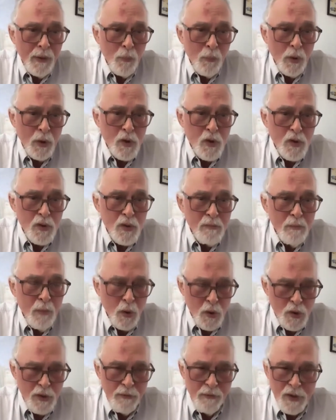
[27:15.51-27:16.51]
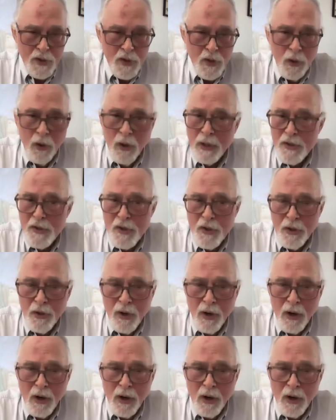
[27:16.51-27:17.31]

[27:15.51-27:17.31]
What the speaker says: which most of us in Austin